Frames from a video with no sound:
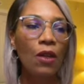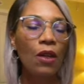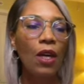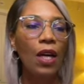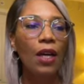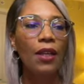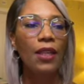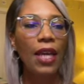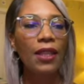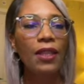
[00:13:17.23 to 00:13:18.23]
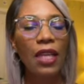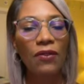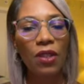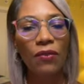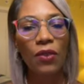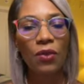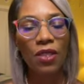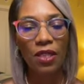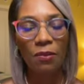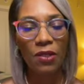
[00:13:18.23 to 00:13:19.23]
and the level of
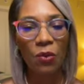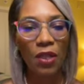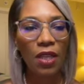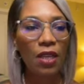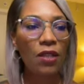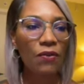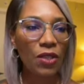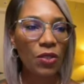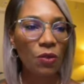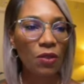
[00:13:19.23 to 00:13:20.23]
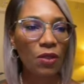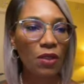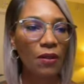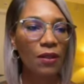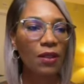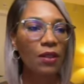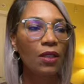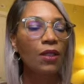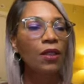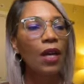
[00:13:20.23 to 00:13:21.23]
usage between individuals.
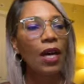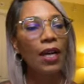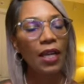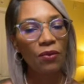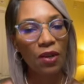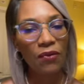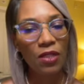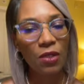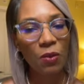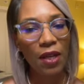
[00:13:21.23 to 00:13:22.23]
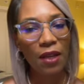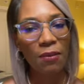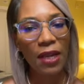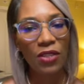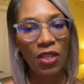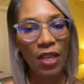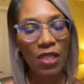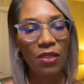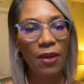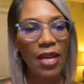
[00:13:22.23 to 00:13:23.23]
In reference to
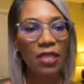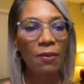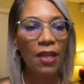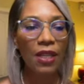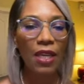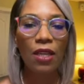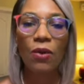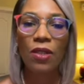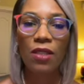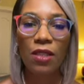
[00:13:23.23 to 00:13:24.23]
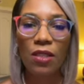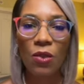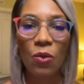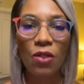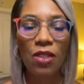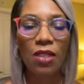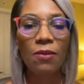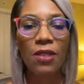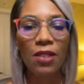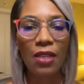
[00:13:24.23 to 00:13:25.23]
educational aspect, they can go into the school system
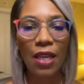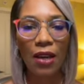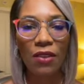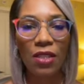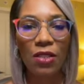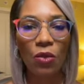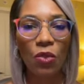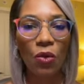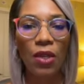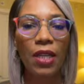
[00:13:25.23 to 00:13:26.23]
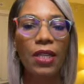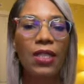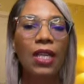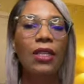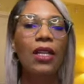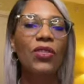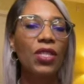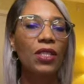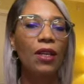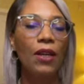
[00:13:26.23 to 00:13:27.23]
to see how these social-oriented
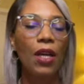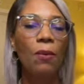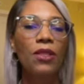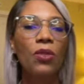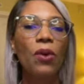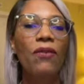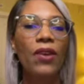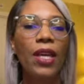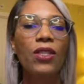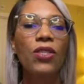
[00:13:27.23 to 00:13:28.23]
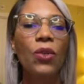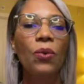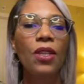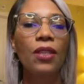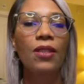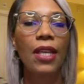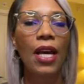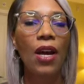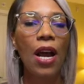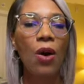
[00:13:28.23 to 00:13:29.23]
technologies are helping to advance students.
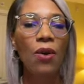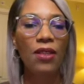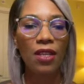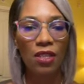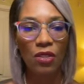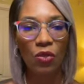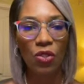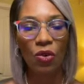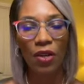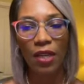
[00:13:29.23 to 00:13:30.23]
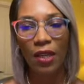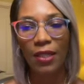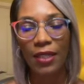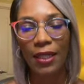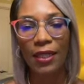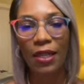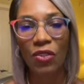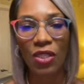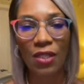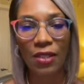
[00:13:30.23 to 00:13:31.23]
How are these social-oriented
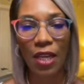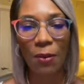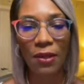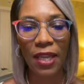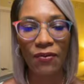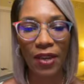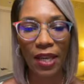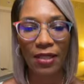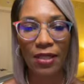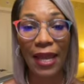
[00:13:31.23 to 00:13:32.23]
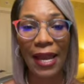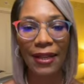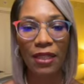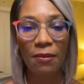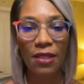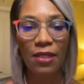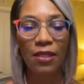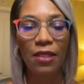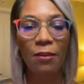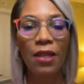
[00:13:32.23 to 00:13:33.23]
technologies helping advance the academic
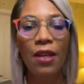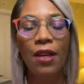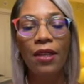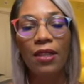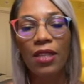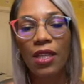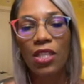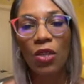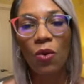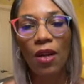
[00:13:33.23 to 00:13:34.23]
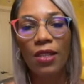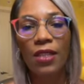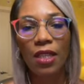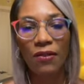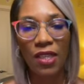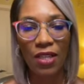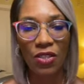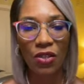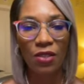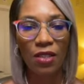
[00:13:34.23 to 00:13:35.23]
system, the teaching quality of
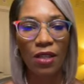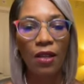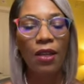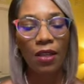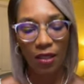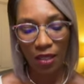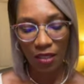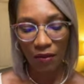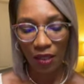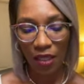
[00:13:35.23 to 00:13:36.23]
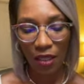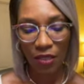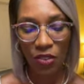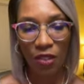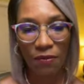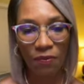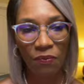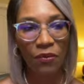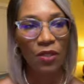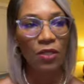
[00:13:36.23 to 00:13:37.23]
teachers, and things of that nature.
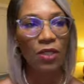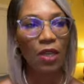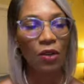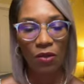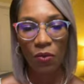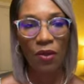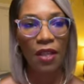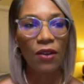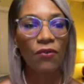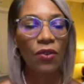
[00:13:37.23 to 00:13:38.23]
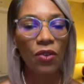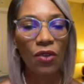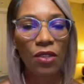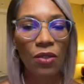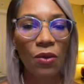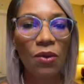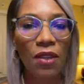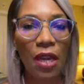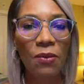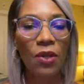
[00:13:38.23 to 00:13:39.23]
So, without further ado,
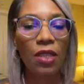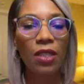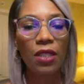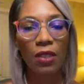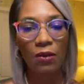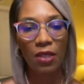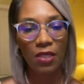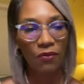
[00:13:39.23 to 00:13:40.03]
I'm going to conclude this